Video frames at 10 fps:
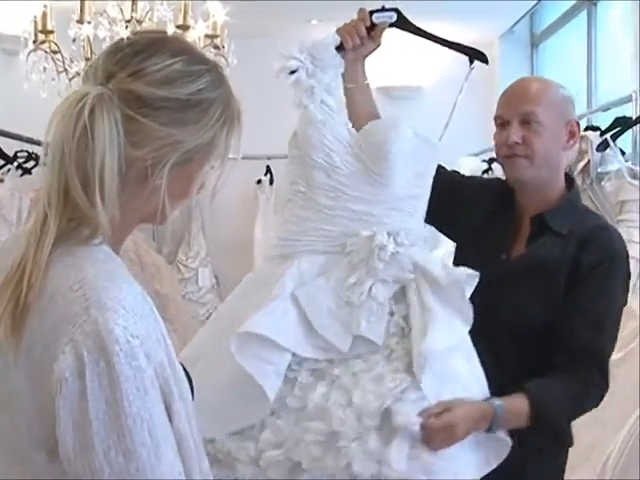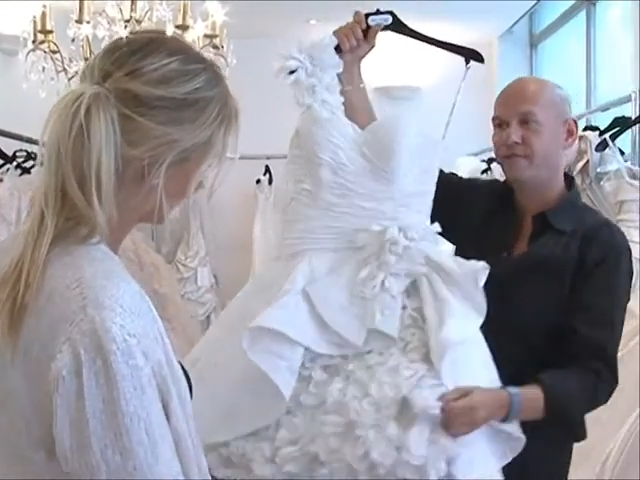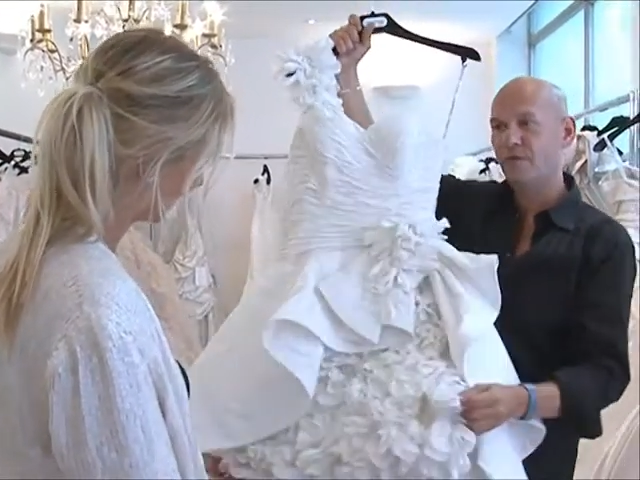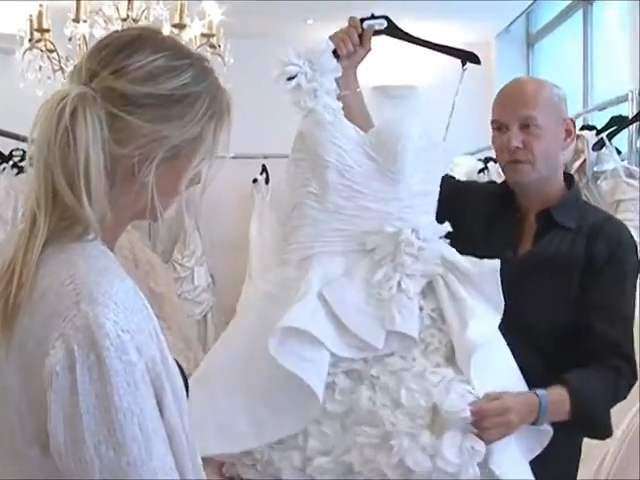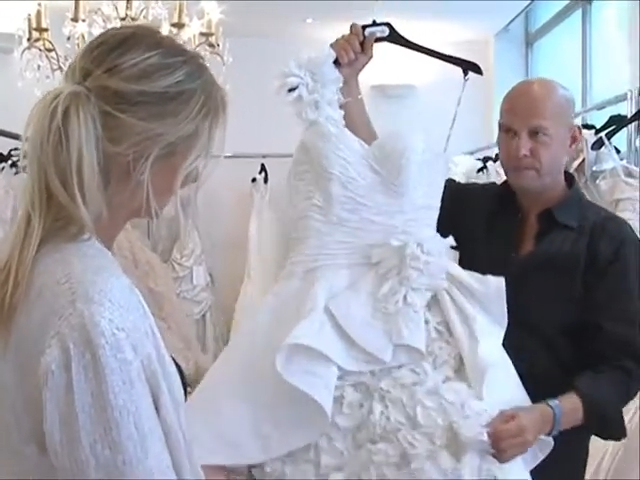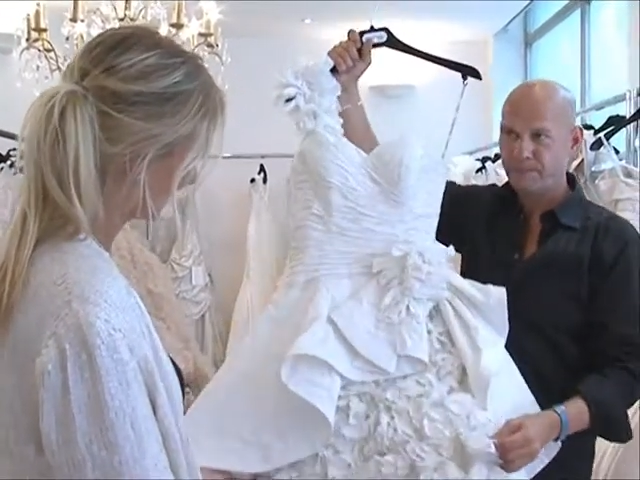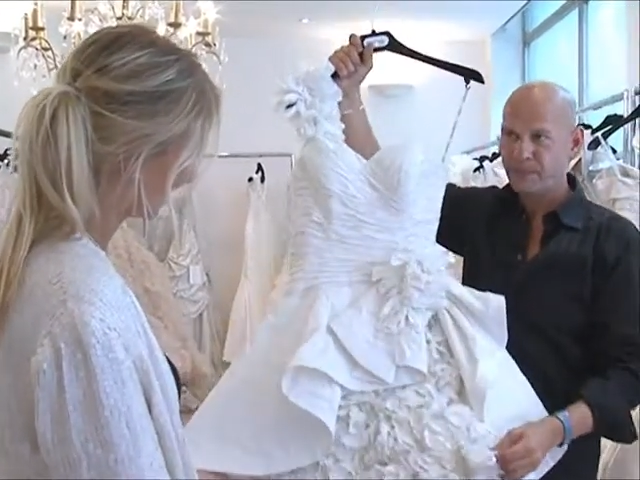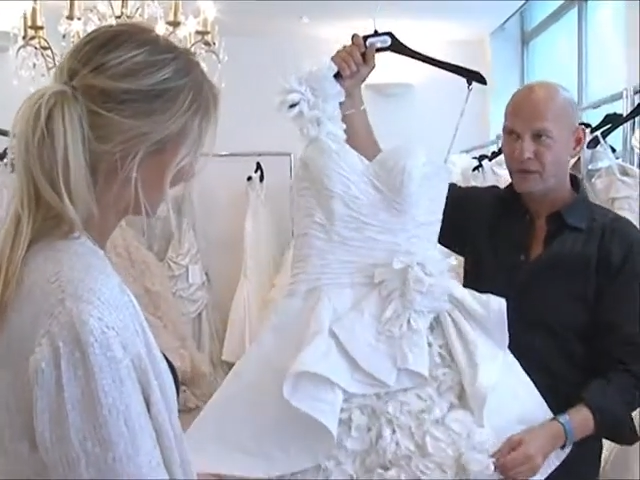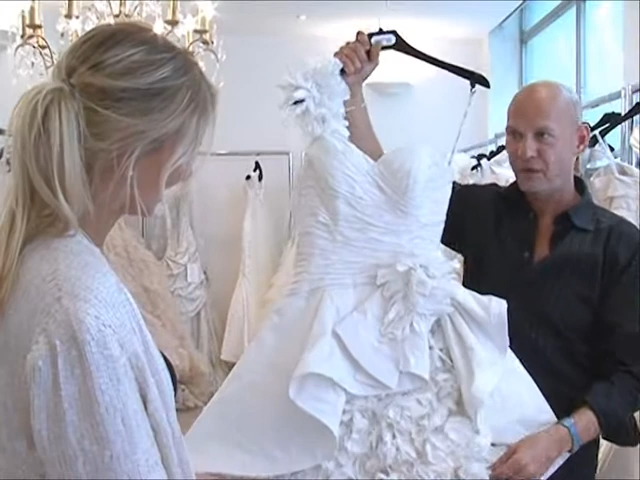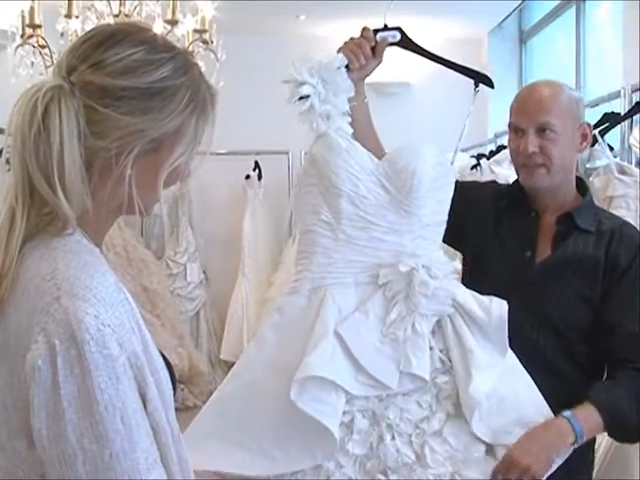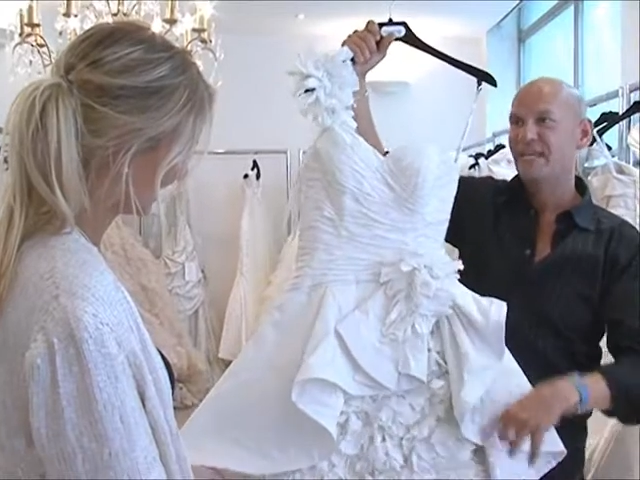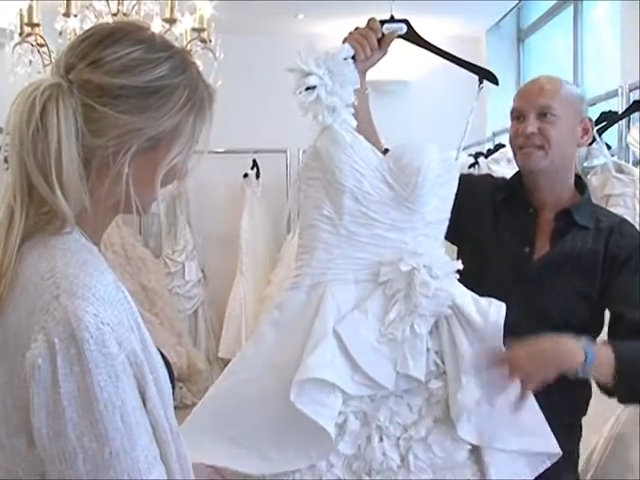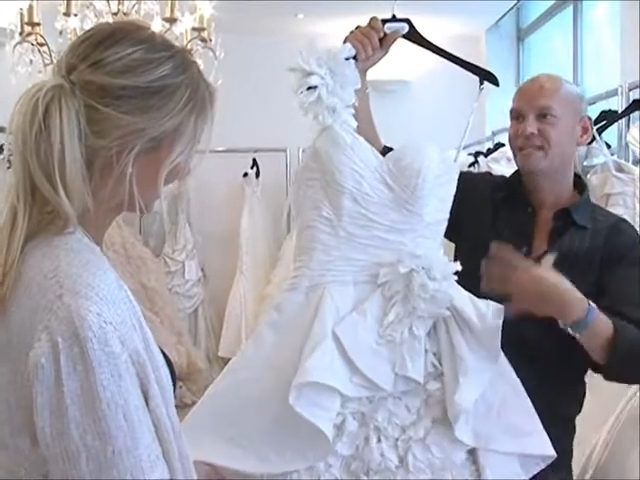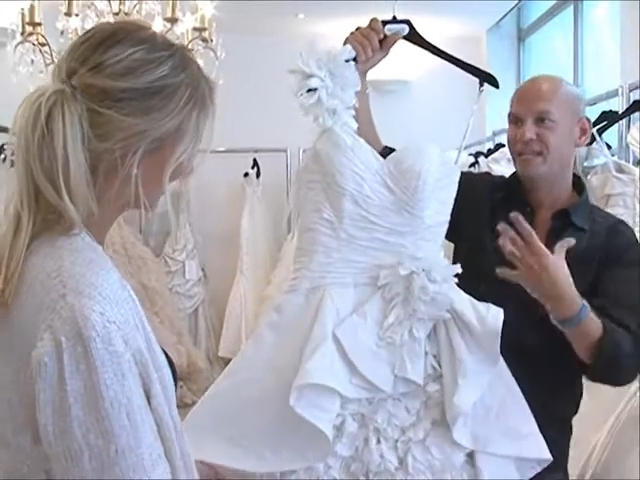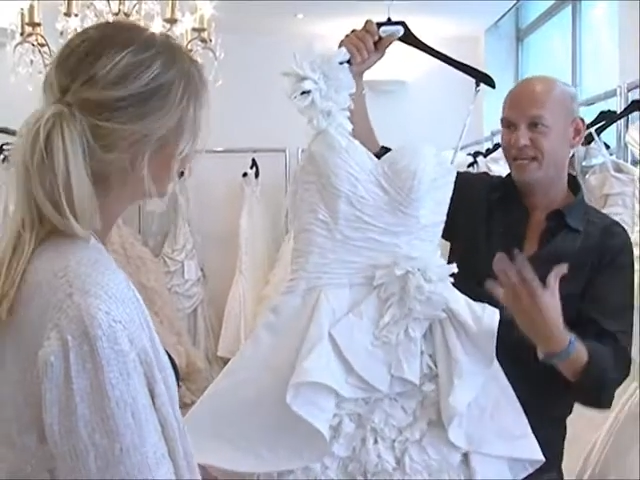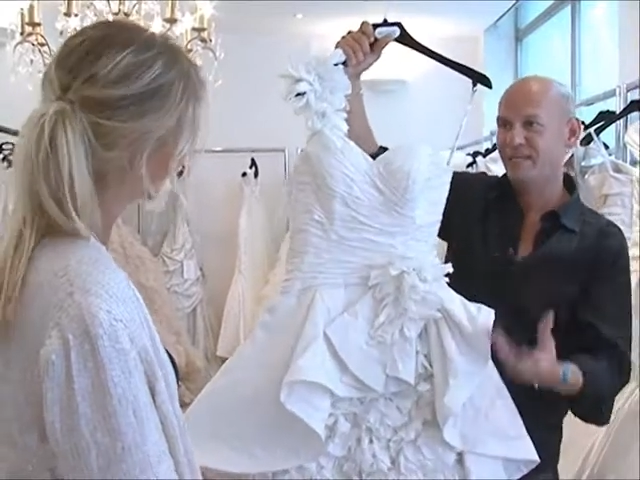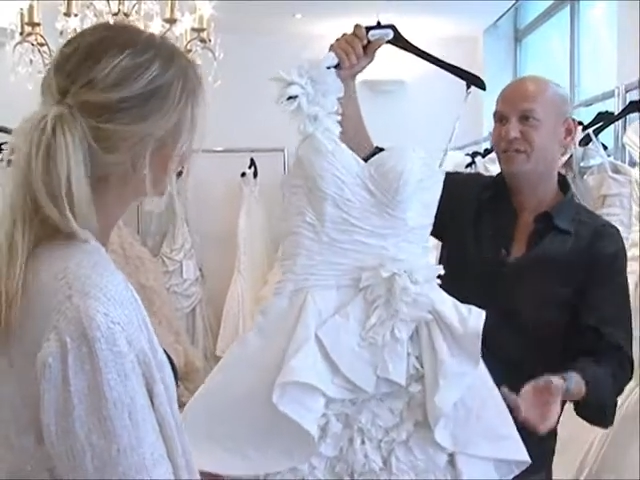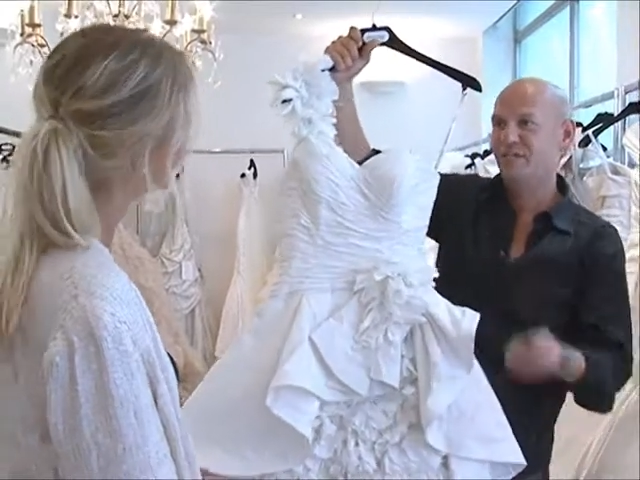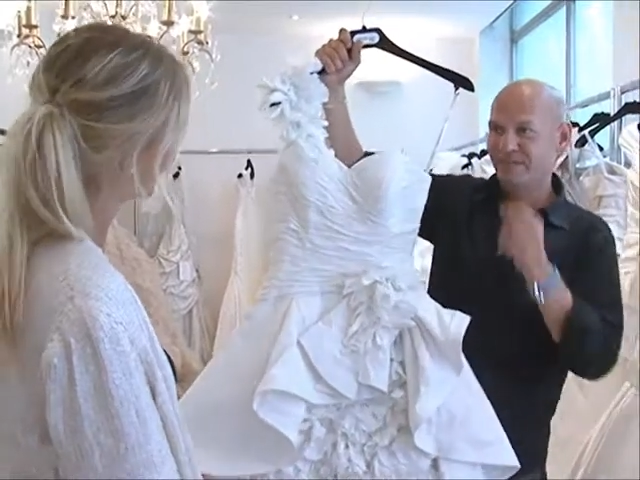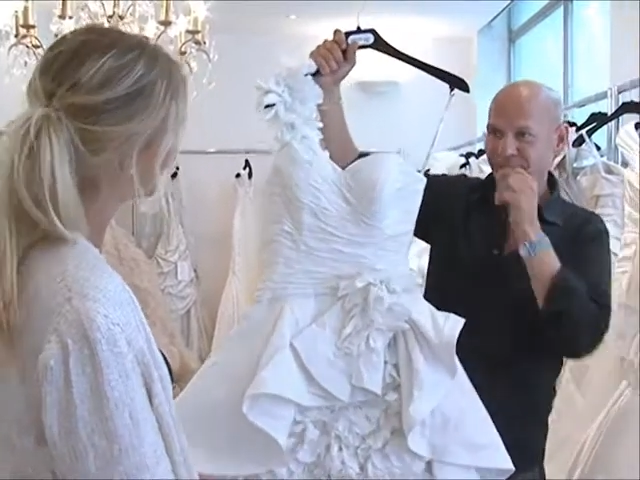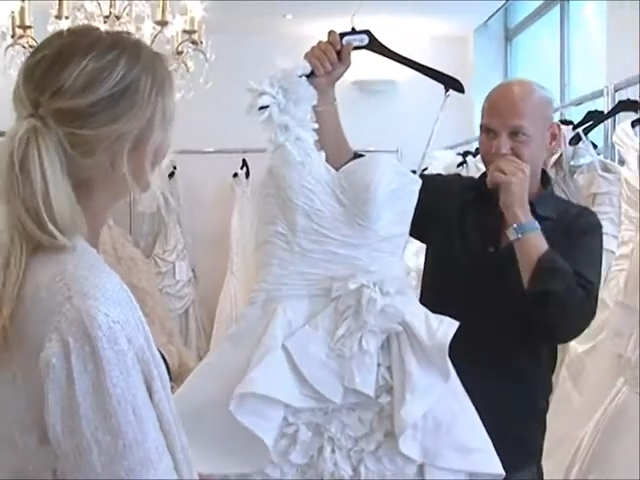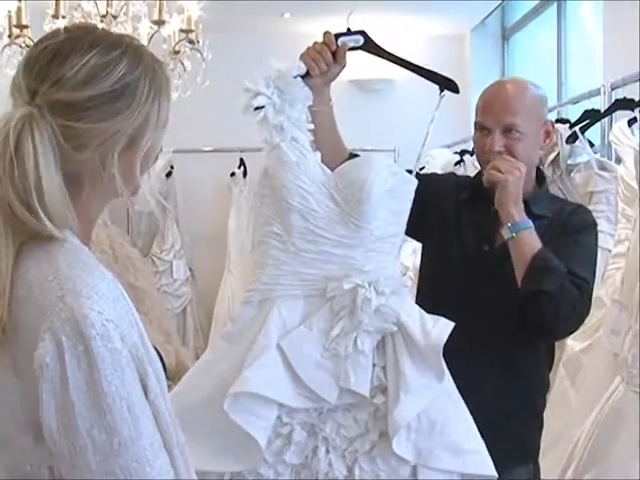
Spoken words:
for a destination